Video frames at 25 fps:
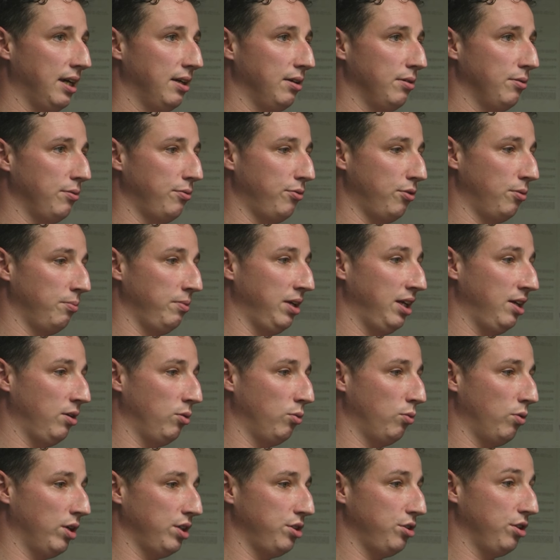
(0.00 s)
For me,
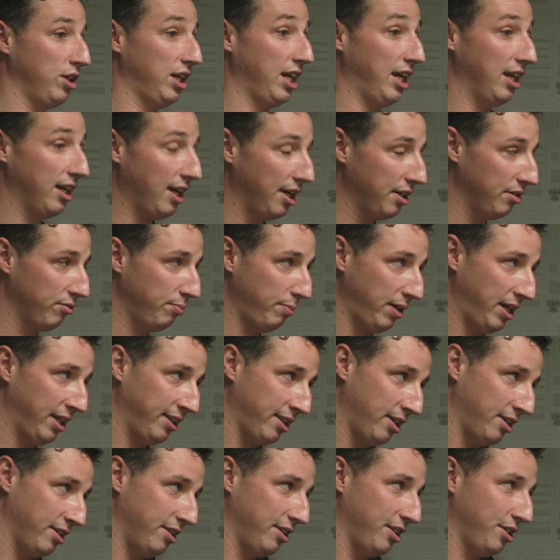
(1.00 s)
what you get out of paying
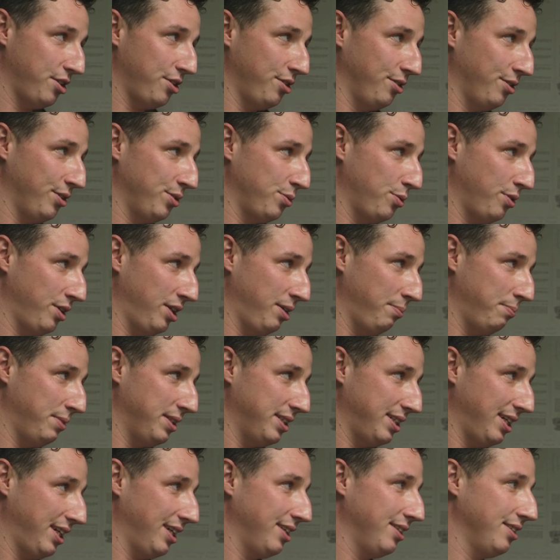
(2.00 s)
that additional
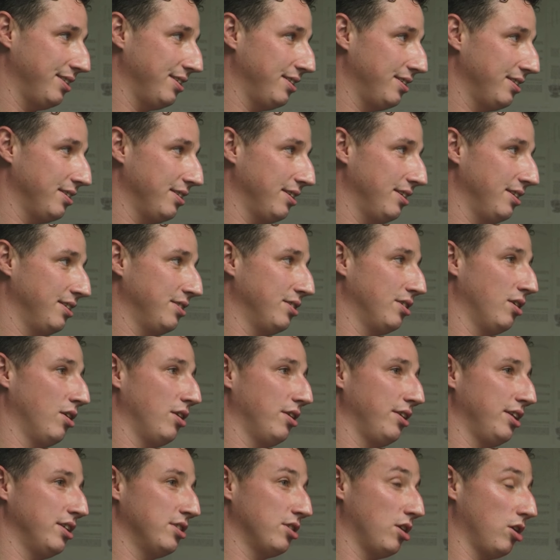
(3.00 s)
20% is
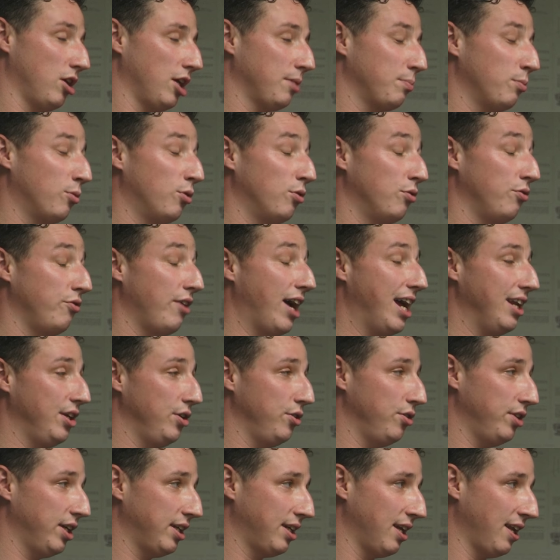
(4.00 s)
there's a lot more
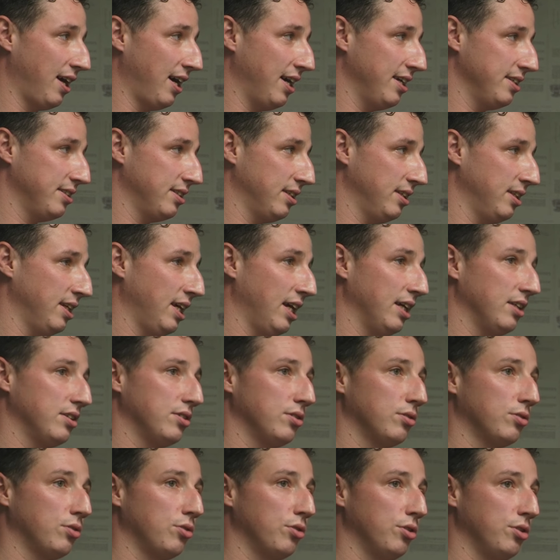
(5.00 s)
value that lies in
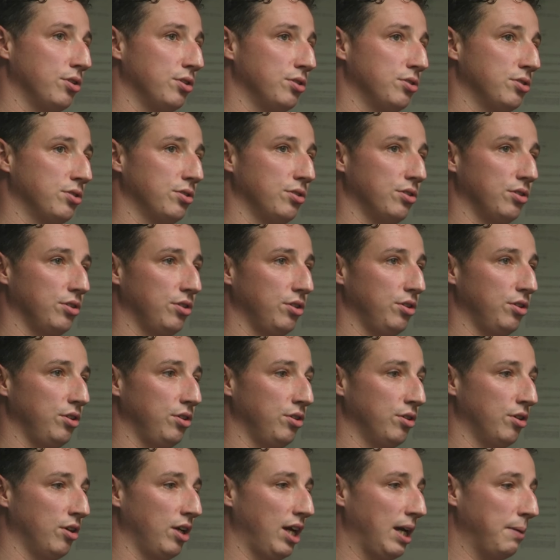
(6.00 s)
that, because
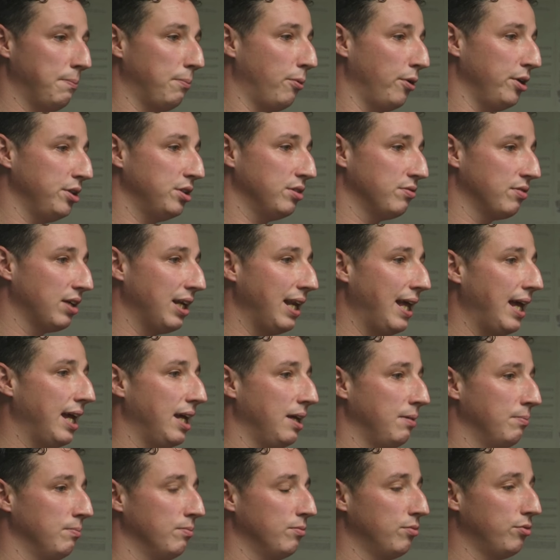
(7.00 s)
at point of
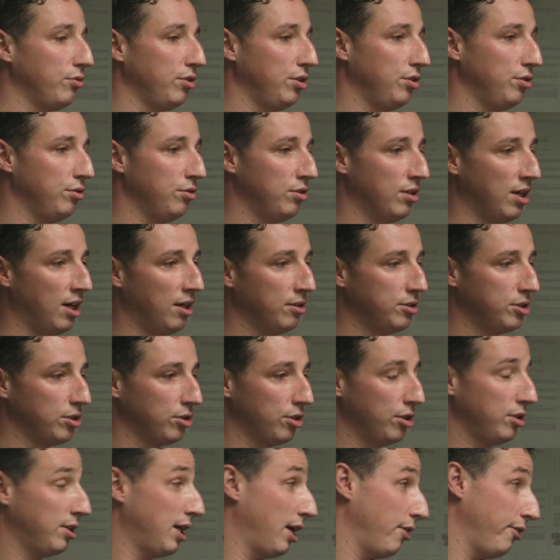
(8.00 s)
claim, for you now to
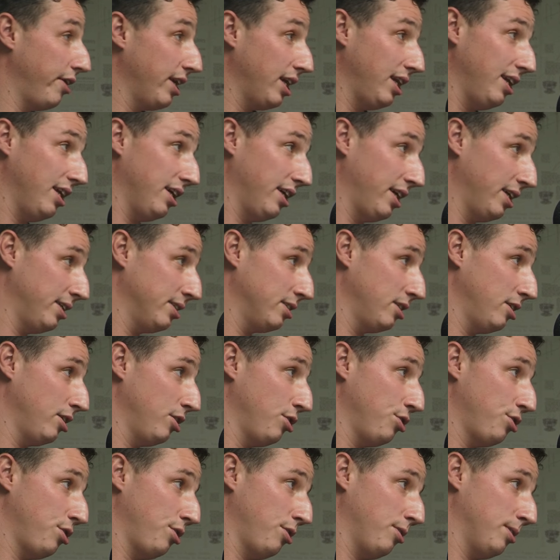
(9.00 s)
go directly against an
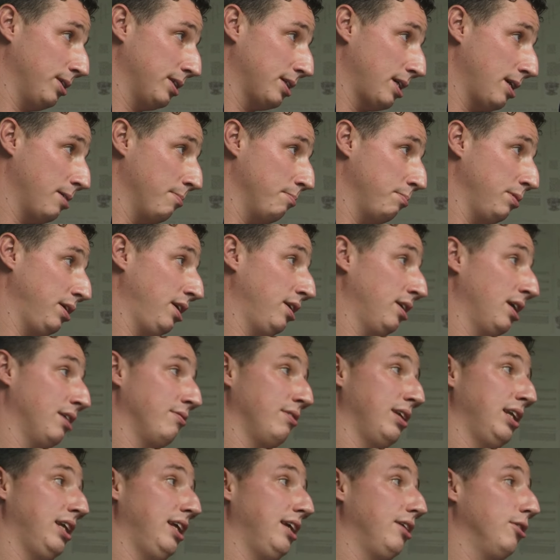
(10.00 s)
insurance company and
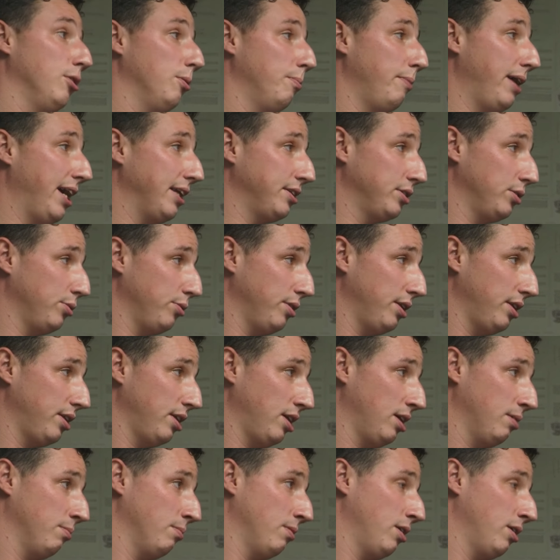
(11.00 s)
have a legal battle with them